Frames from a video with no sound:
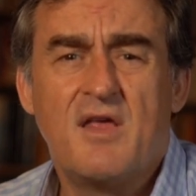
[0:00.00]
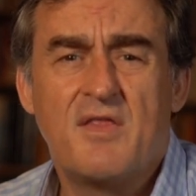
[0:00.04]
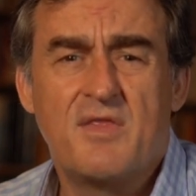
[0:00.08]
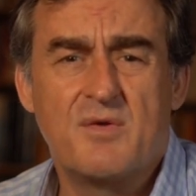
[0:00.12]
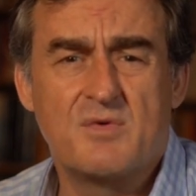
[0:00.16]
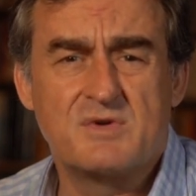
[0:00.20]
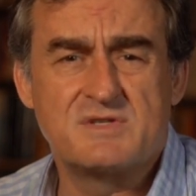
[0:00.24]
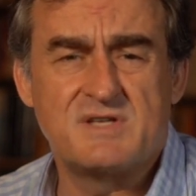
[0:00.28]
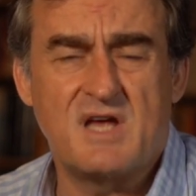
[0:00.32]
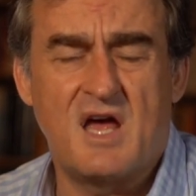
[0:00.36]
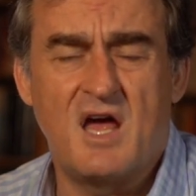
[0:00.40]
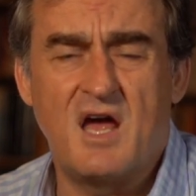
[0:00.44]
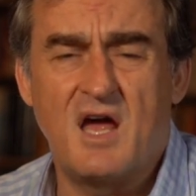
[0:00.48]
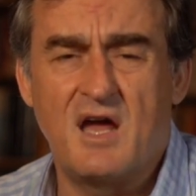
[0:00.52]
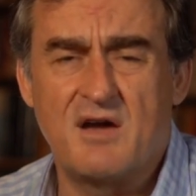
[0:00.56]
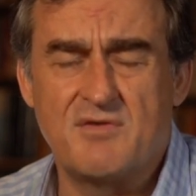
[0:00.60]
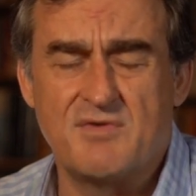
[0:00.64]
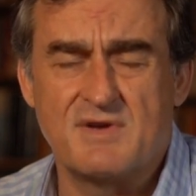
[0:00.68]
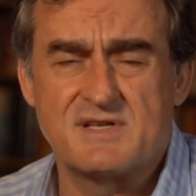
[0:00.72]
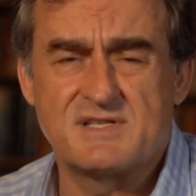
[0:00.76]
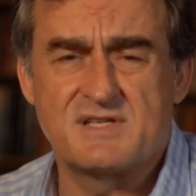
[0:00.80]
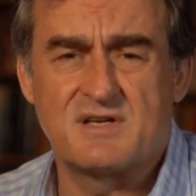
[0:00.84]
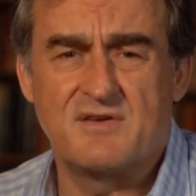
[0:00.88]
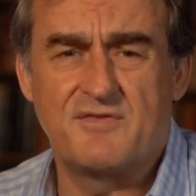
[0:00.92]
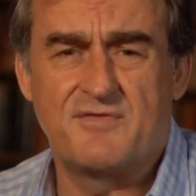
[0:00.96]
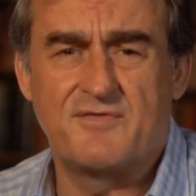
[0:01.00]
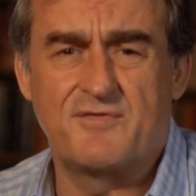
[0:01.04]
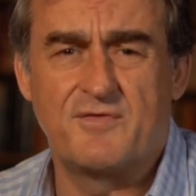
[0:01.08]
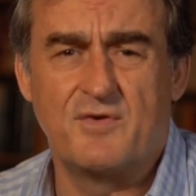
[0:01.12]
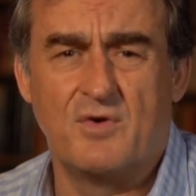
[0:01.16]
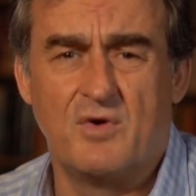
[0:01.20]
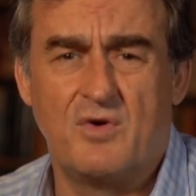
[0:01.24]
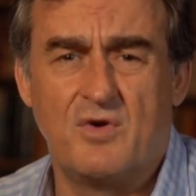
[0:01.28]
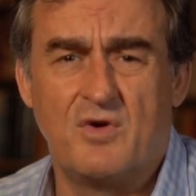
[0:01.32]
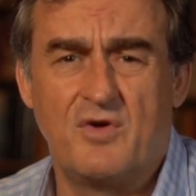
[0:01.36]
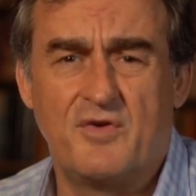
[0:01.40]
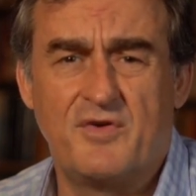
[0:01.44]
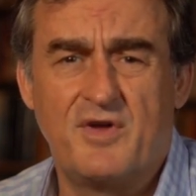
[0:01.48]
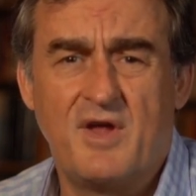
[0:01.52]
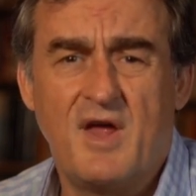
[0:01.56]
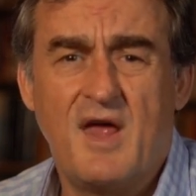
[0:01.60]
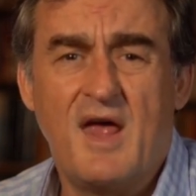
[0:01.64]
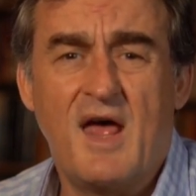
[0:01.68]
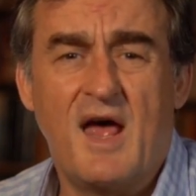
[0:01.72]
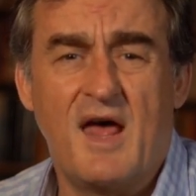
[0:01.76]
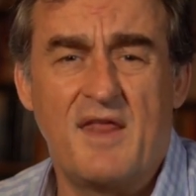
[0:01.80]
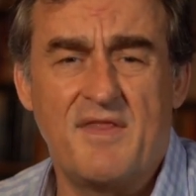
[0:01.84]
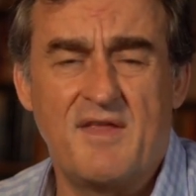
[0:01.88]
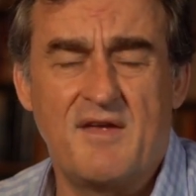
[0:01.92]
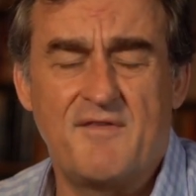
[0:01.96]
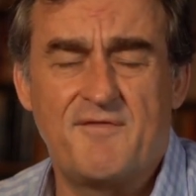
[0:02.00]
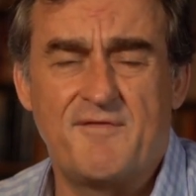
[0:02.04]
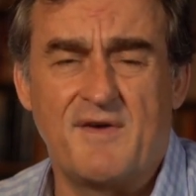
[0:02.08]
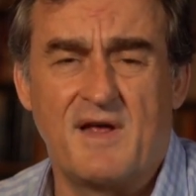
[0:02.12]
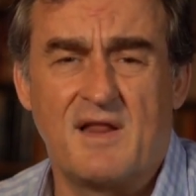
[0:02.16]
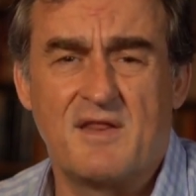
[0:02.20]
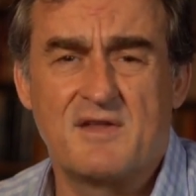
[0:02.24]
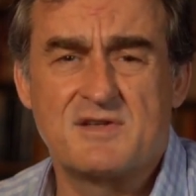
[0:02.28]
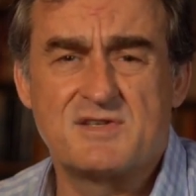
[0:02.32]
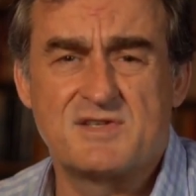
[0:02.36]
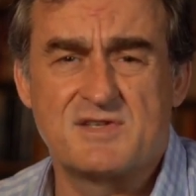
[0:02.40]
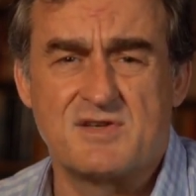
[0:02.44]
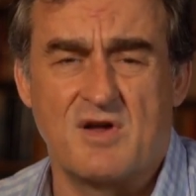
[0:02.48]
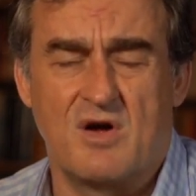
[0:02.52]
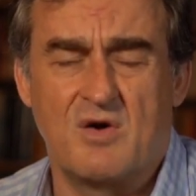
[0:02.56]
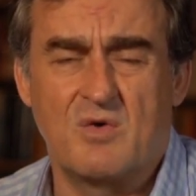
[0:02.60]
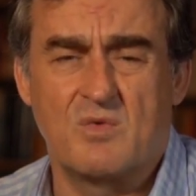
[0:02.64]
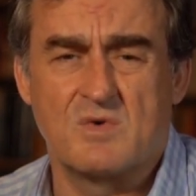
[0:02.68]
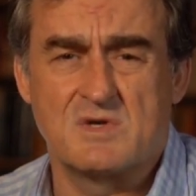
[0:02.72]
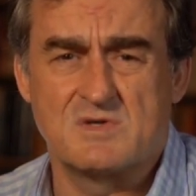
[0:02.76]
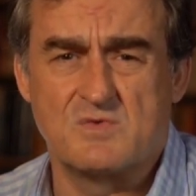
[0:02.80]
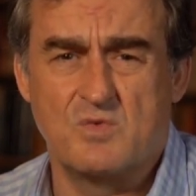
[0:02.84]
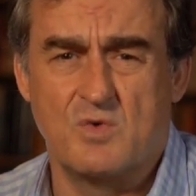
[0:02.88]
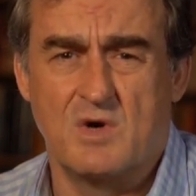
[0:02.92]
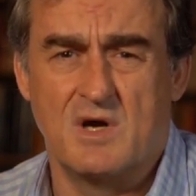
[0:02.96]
there was a high risk of fraud, and they felt the stock was